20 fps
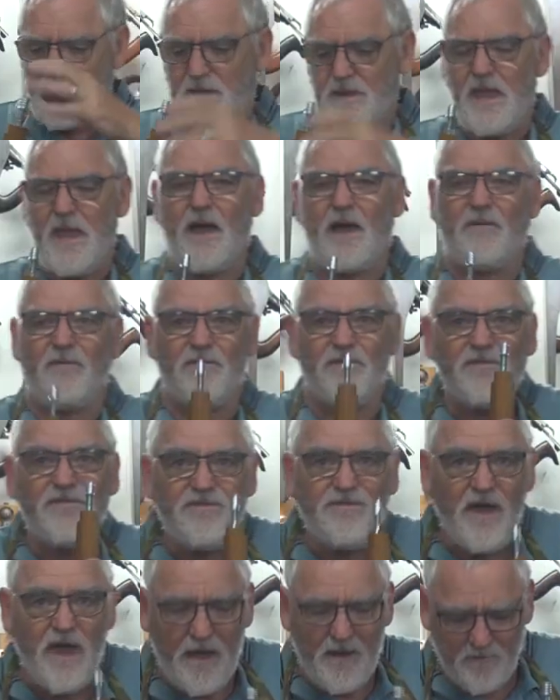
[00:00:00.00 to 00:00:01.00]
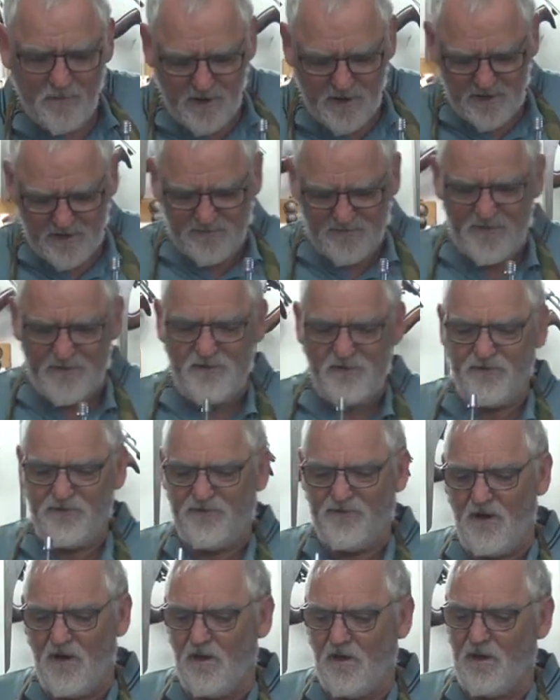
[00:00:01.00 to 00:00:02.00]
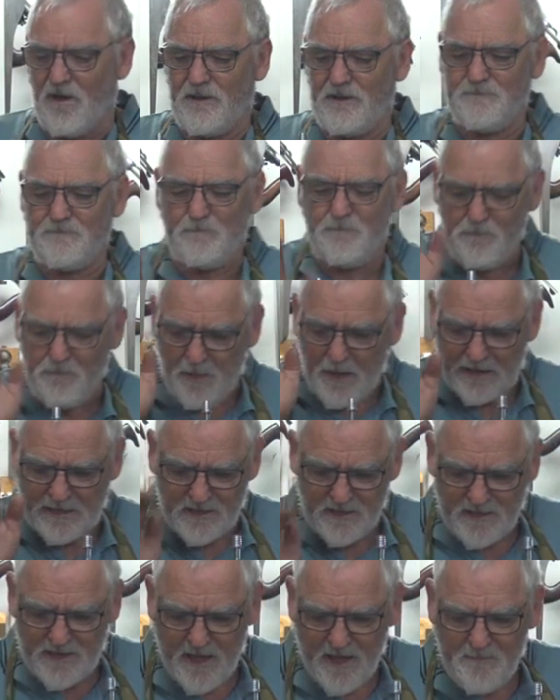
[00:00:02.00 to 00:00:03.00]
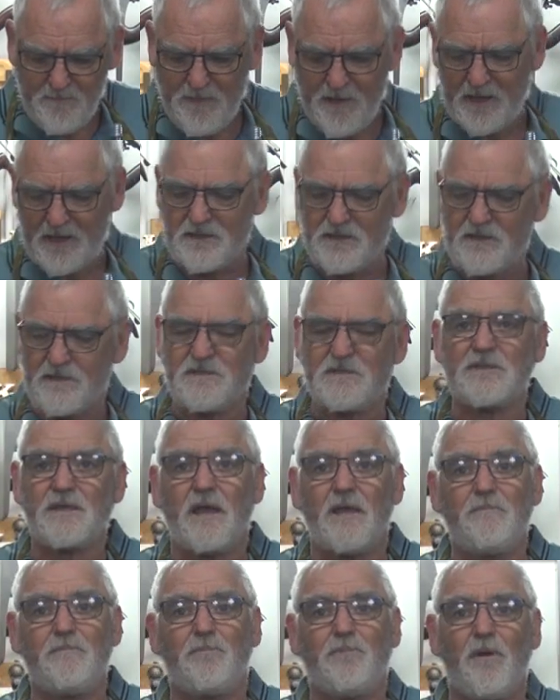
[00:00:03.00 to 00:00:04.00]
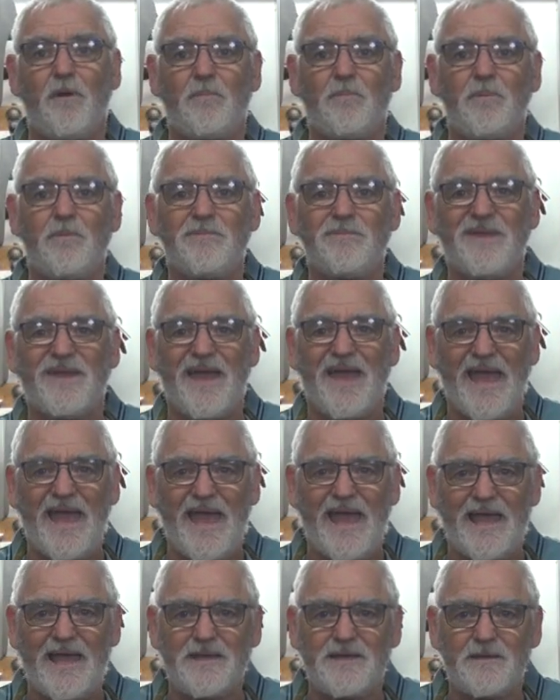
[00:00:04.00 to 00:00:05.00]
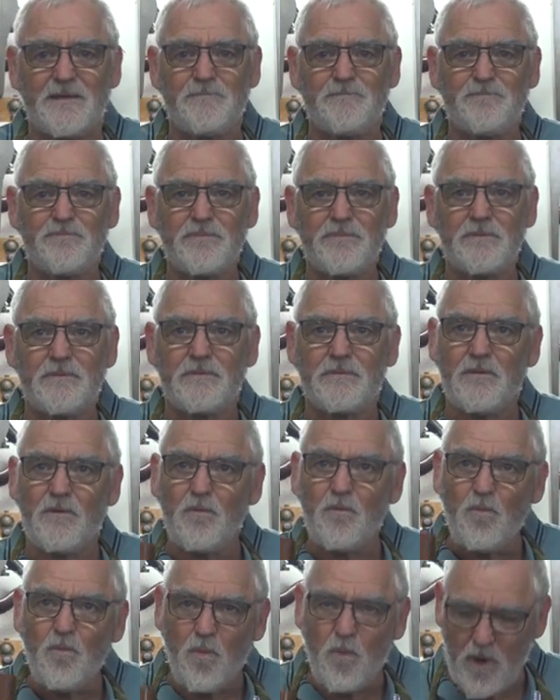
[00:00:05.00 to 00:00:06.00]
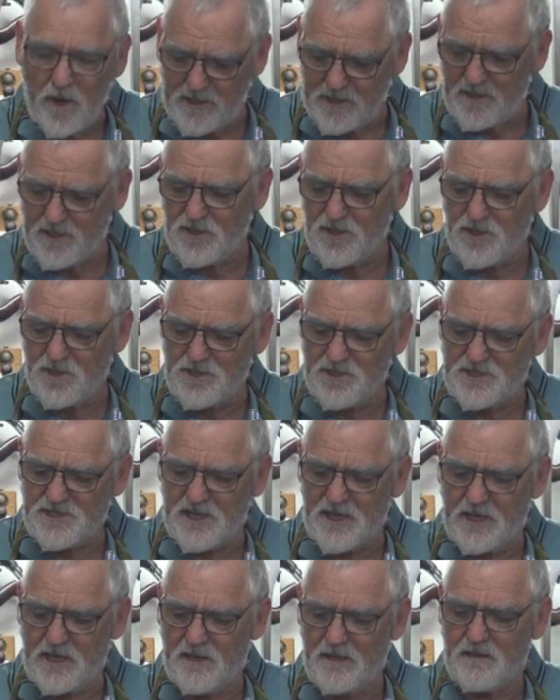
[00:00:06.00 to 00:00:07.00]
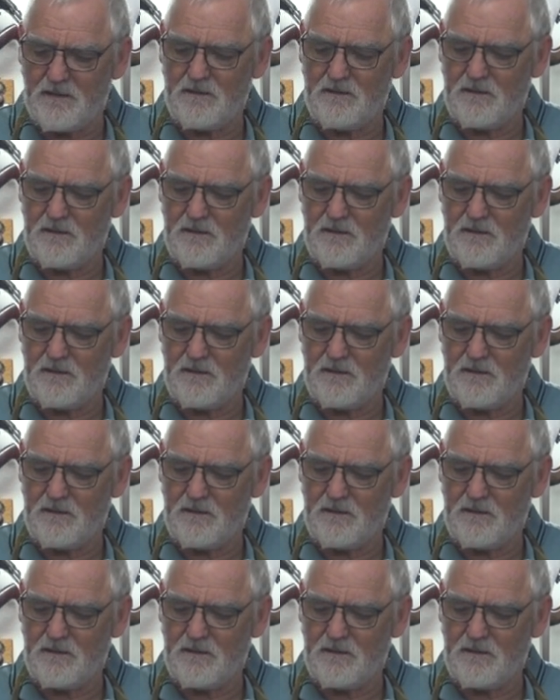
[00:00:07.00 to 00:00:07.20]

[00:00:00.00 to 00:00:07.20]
Now, that works very fine, but you come back to the same problem you had when you're using